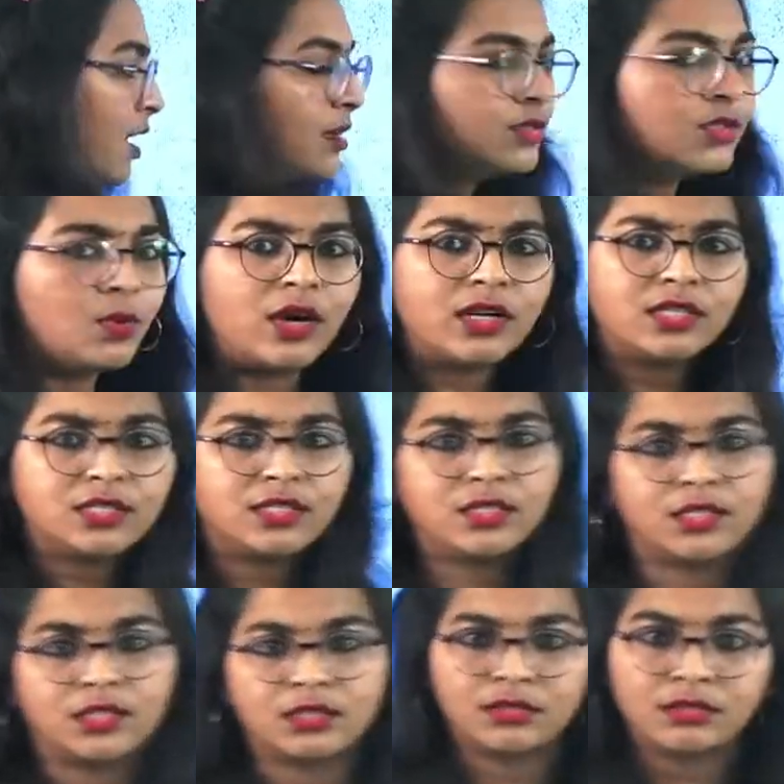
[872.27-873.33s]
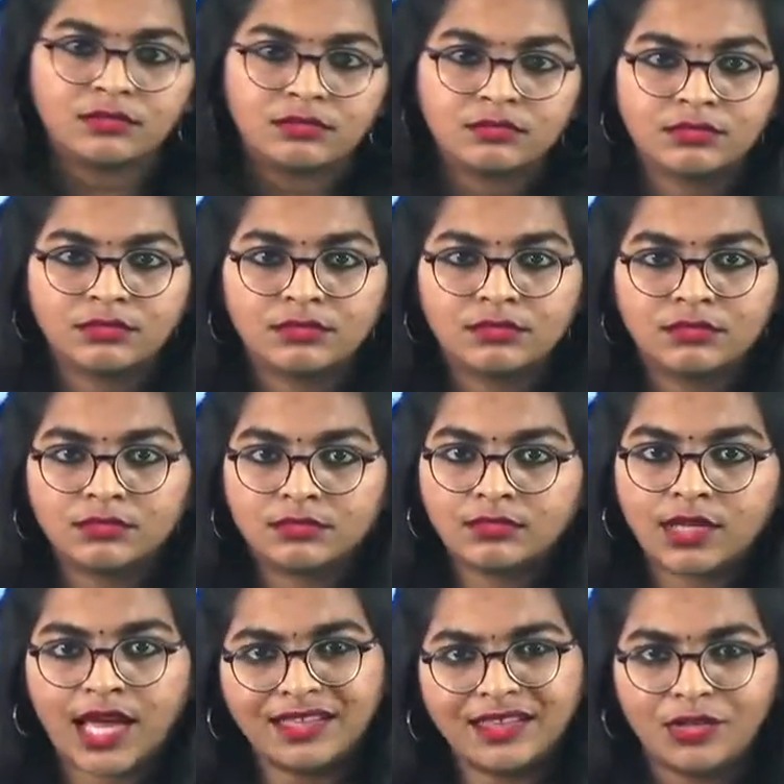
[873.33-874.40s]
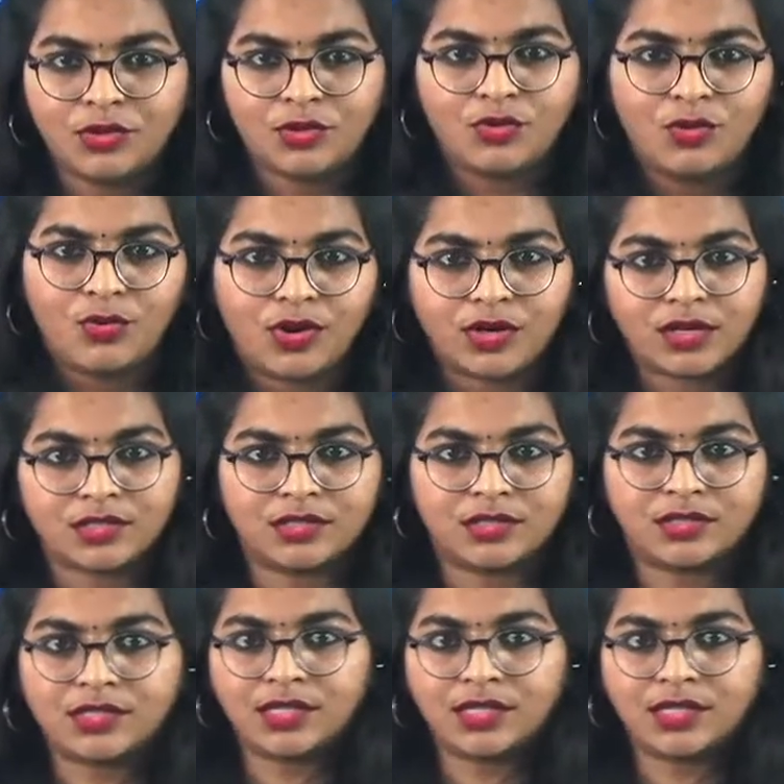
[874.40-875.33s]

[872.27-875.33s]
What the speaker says: So what is this? I think you know what is this, right?